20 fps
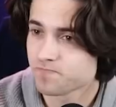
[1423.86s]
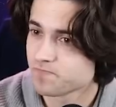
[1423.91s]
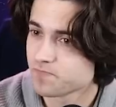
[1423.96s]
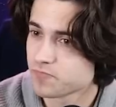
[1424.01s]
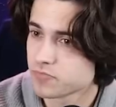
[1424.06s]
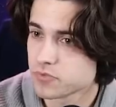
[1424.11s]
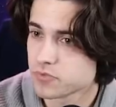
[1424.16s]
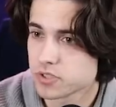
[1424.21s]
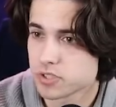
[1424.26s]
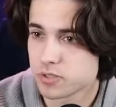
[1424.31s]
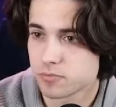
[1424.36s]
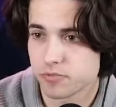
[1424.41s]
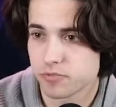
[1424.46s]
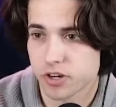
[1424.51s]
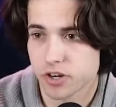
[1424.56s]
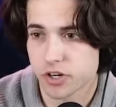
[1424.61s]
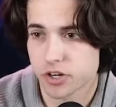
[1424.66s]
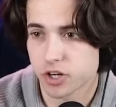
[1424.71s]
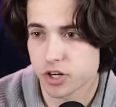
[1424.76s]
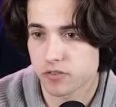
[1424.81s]
Of course, I
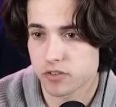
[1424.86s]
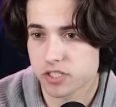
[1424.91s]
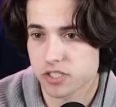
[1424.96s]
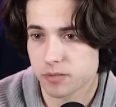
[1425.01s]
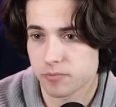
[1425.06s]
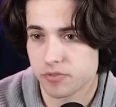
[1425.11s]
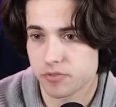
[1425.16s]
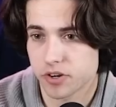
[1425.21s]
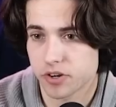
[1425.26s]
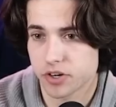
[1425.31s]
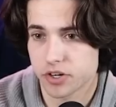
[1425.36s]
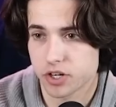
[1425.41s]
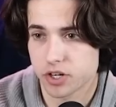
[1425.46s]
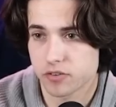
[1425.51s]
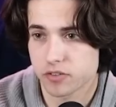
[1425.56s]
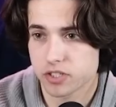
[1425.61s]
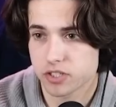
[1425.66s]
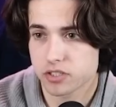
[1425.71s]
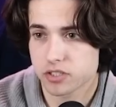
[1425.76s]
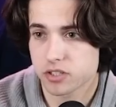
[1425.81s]
needed another kill before
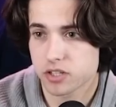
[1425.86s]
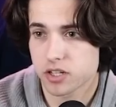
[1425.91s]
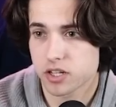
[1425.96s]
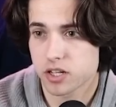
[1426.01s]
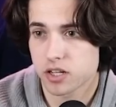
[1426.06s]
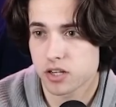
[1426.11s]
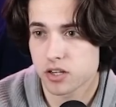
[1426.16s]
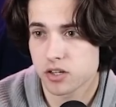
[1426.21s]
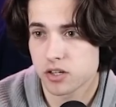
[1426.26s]
switching out, so I